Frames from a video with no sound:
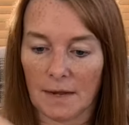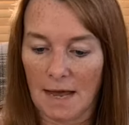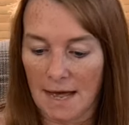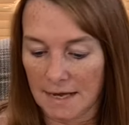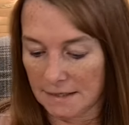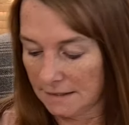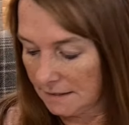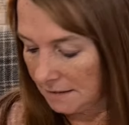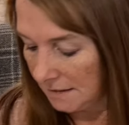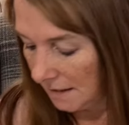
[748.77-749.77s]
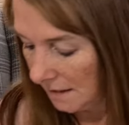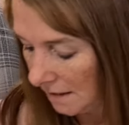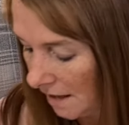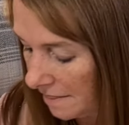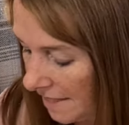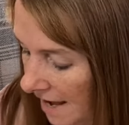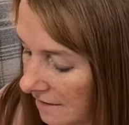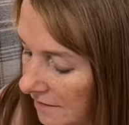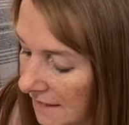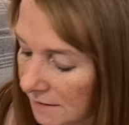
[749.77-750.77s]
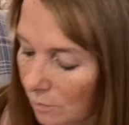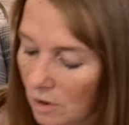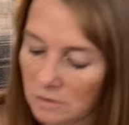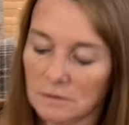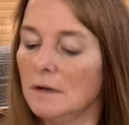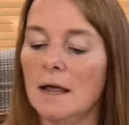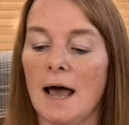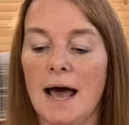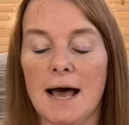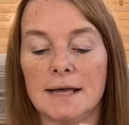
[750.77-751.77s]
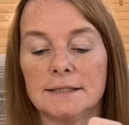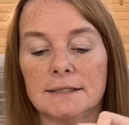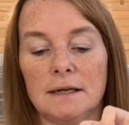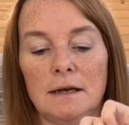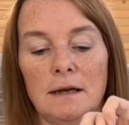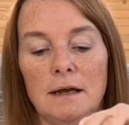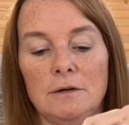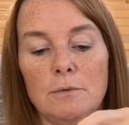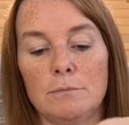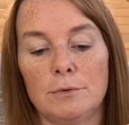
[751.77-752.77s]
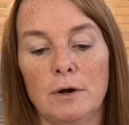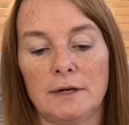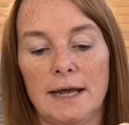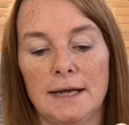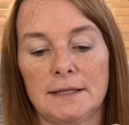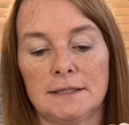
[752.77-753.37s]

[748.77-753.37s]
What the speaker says: And then this one has a number on it,